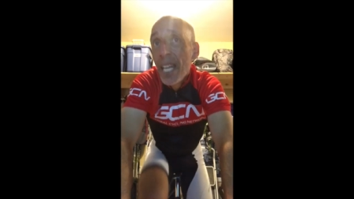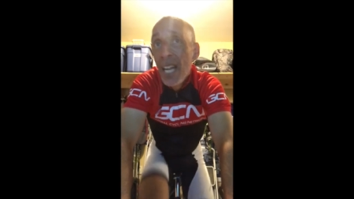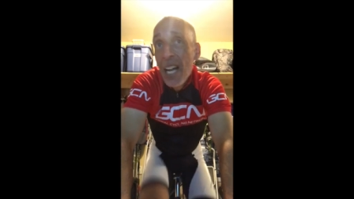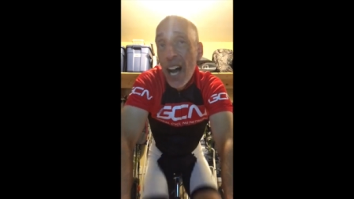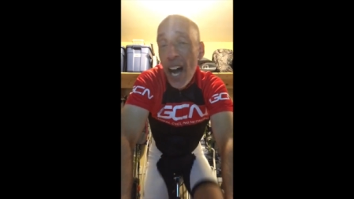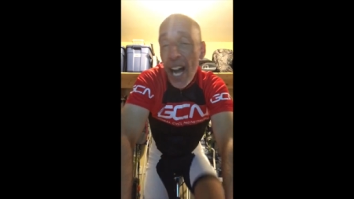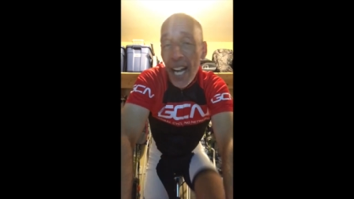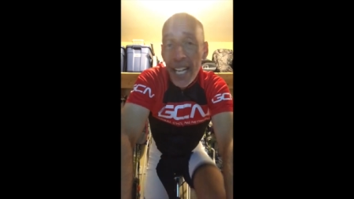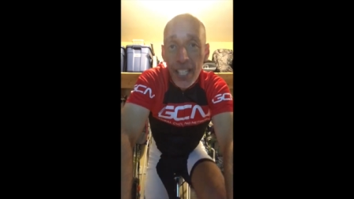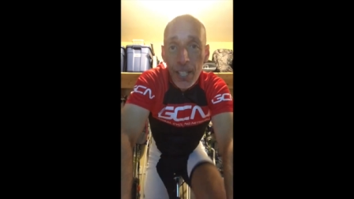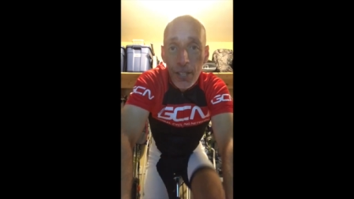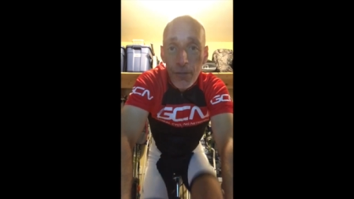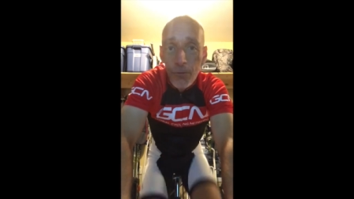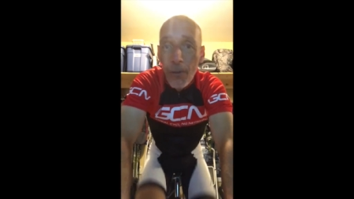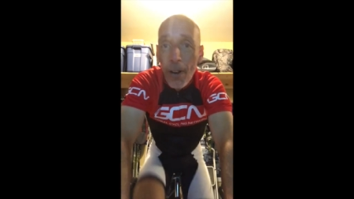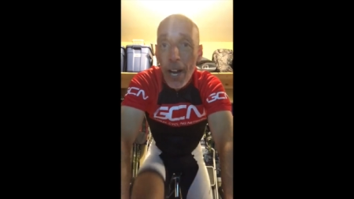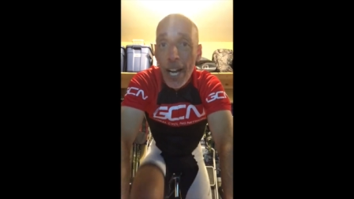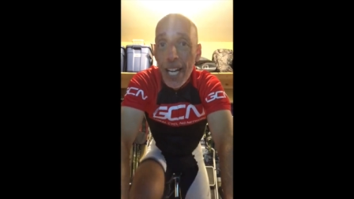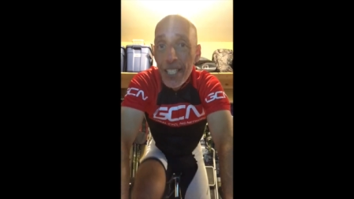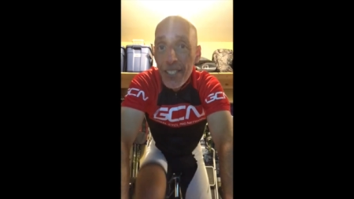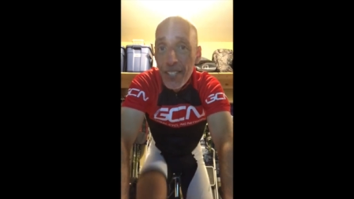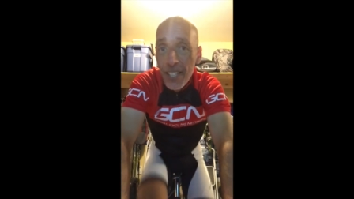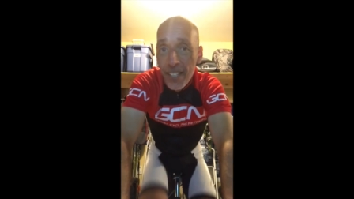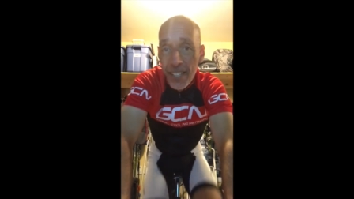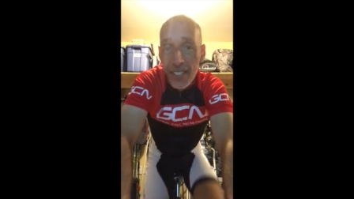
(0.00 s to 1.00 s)
I could ride
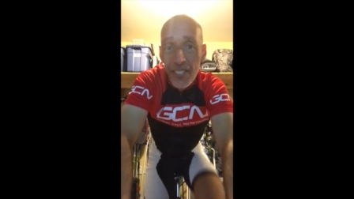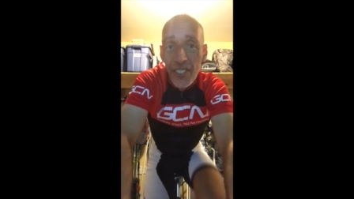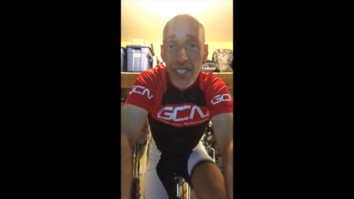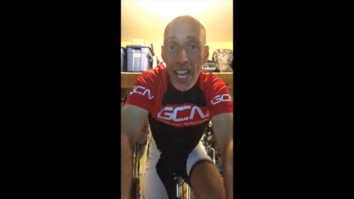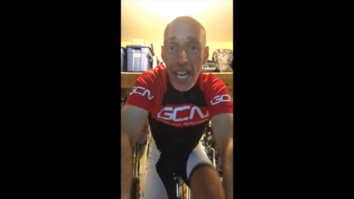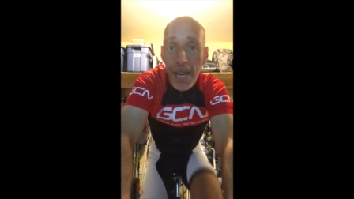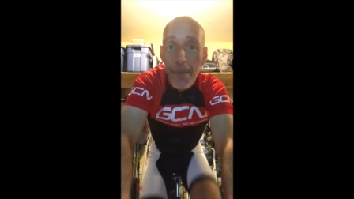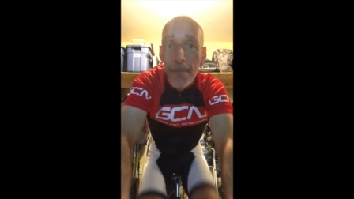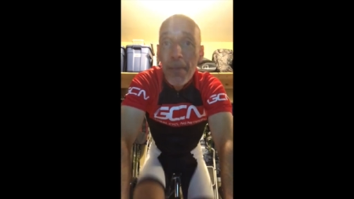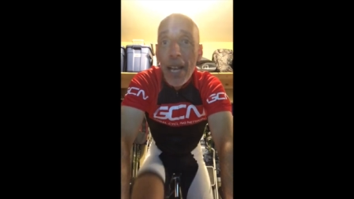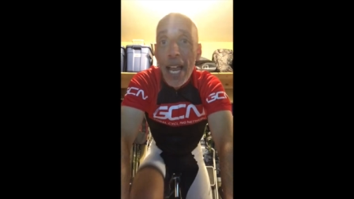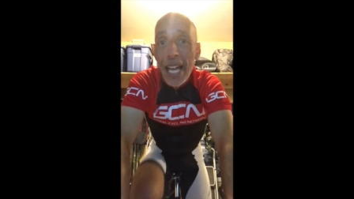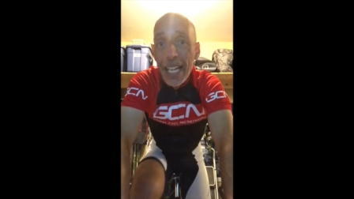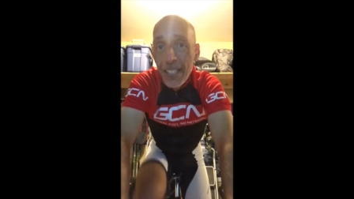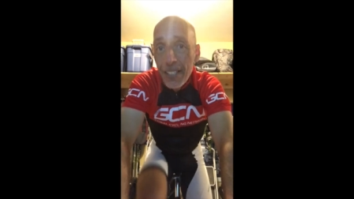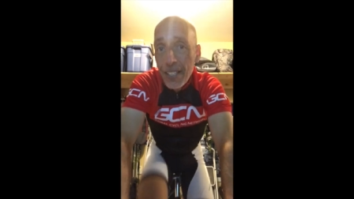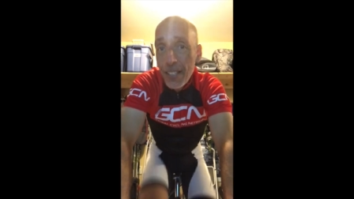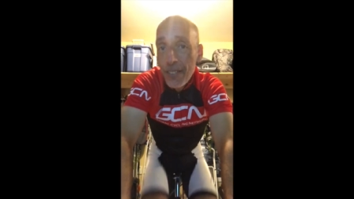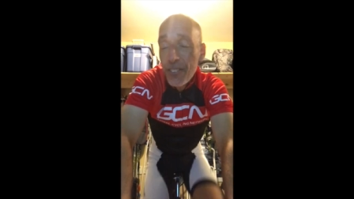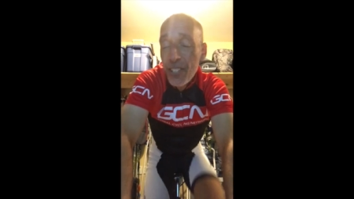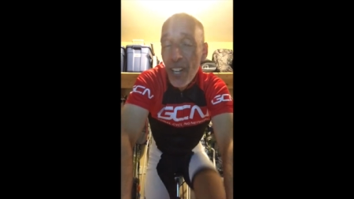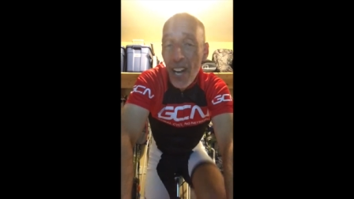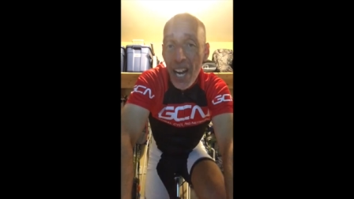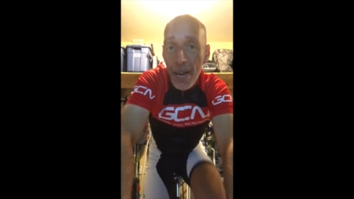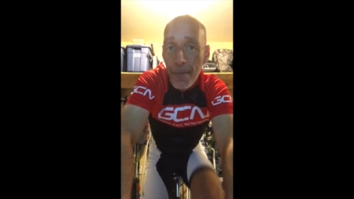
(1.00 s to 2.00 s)
to the same length of
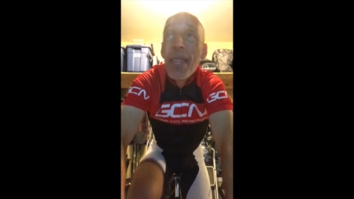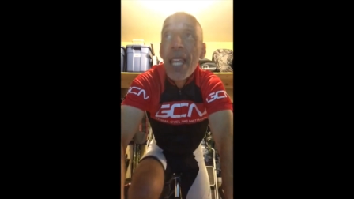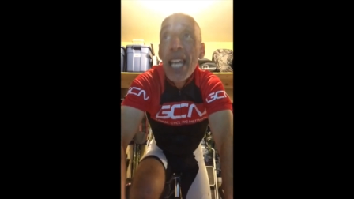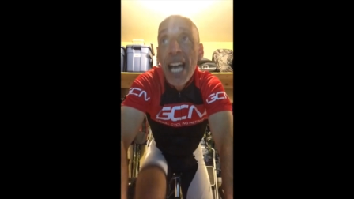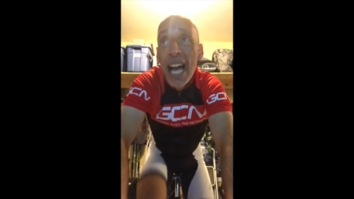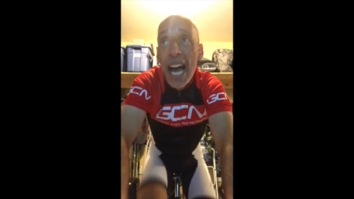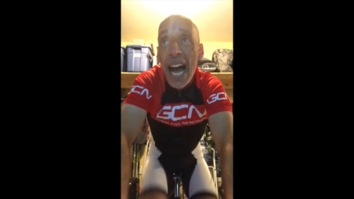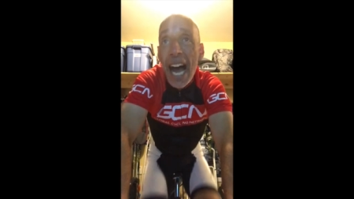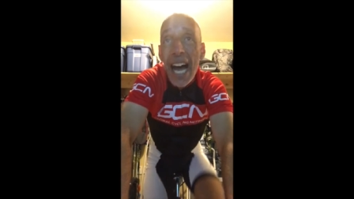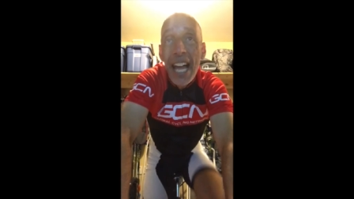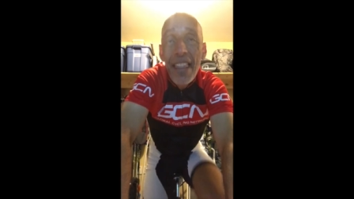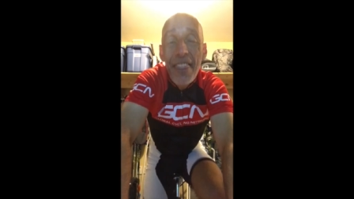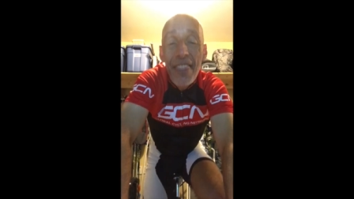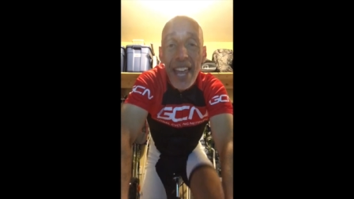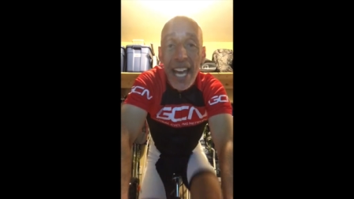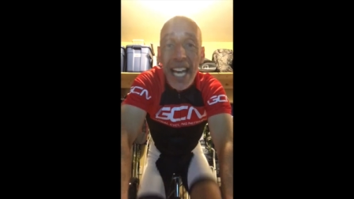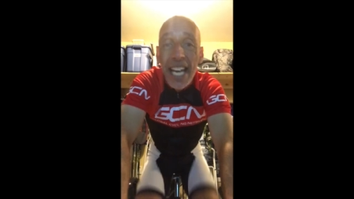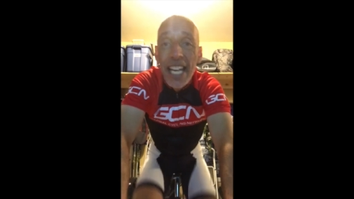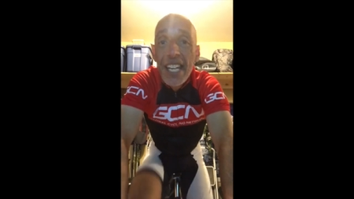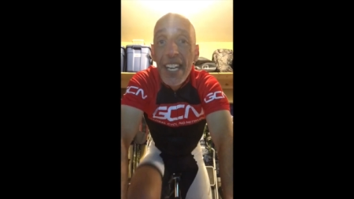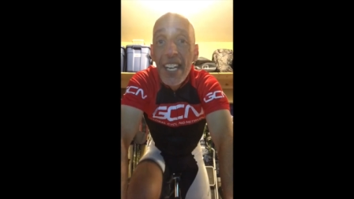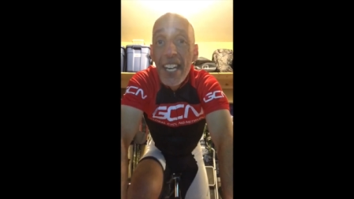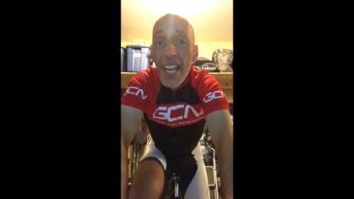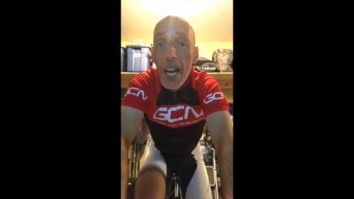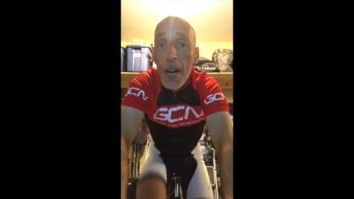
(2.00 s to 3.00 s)
time and
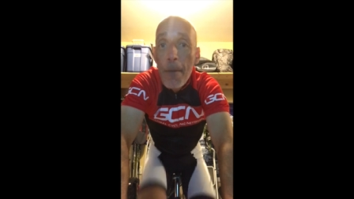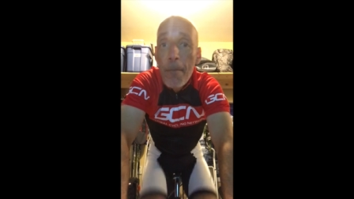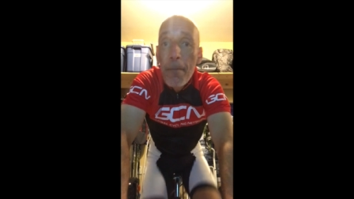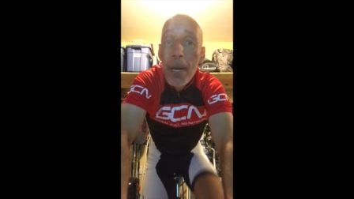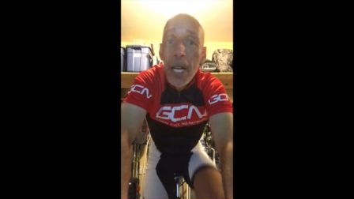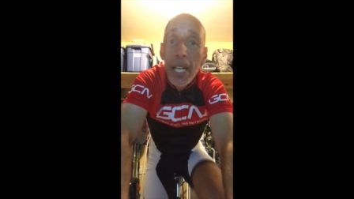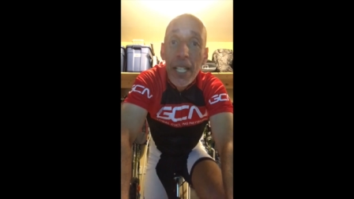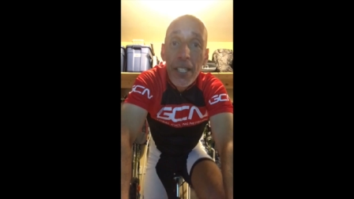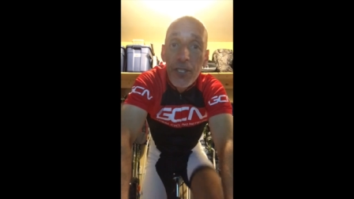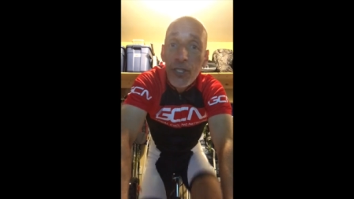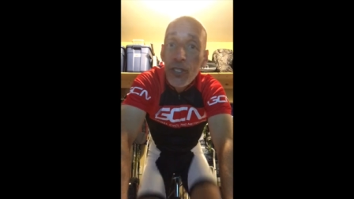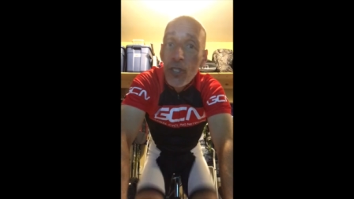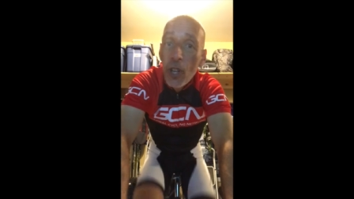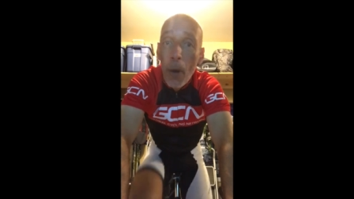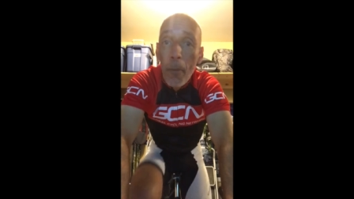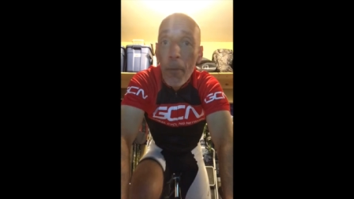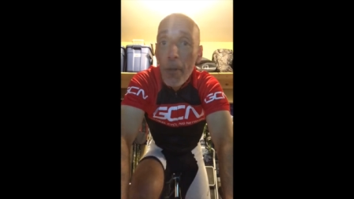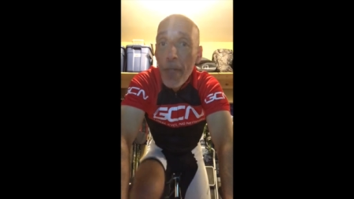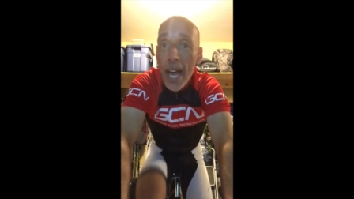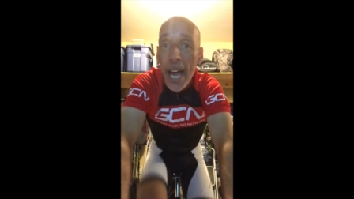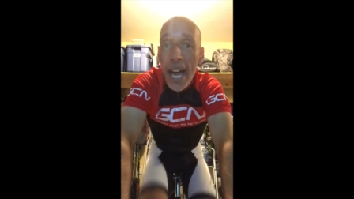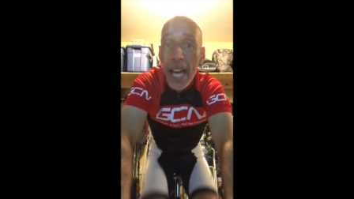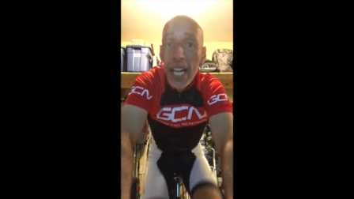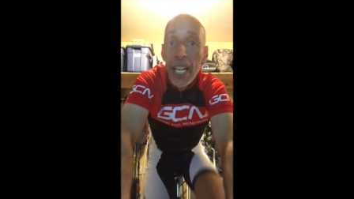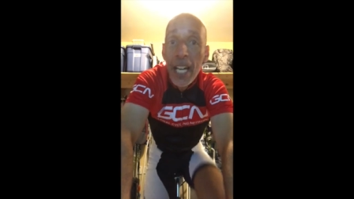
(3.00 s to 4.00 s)
then um, stop
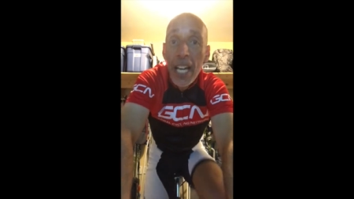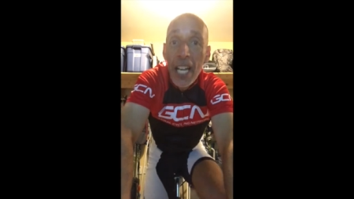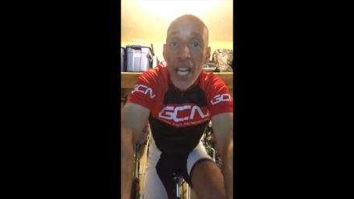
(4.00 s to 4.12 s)
there,